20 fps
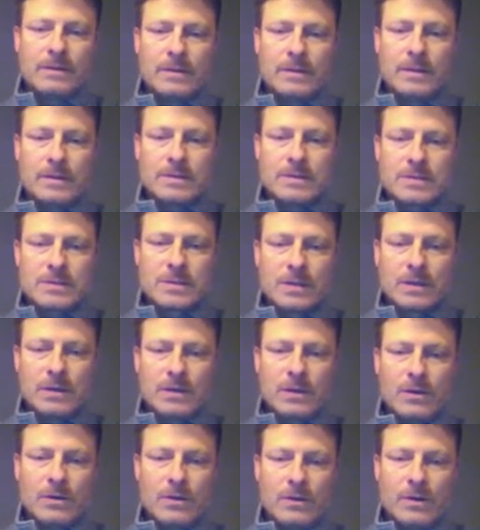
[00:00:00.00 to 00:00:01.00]
And
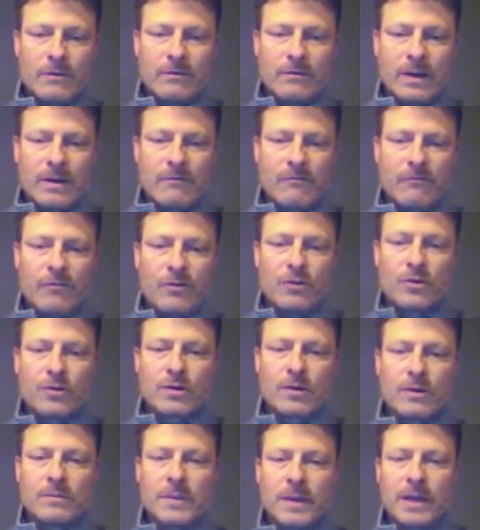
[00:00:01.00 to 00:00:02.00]
so I've got a
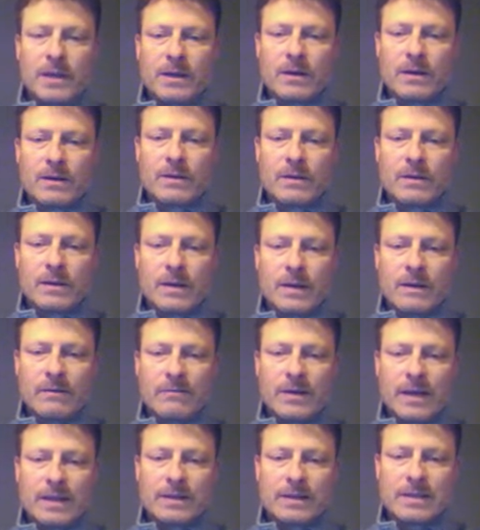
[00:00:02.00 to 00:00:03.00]
fulcrum here, and
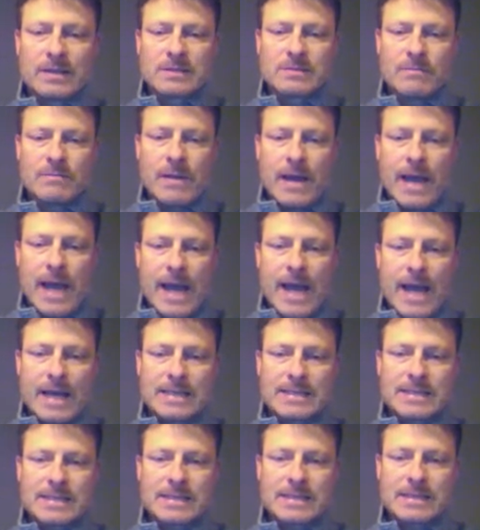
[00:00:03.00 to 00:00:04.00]
I've got this
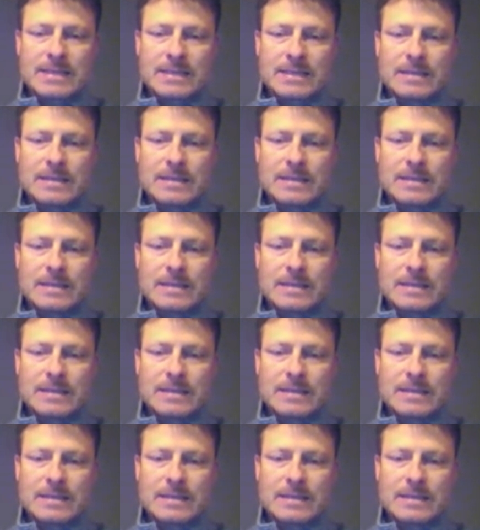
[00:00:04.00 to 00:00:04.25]
mass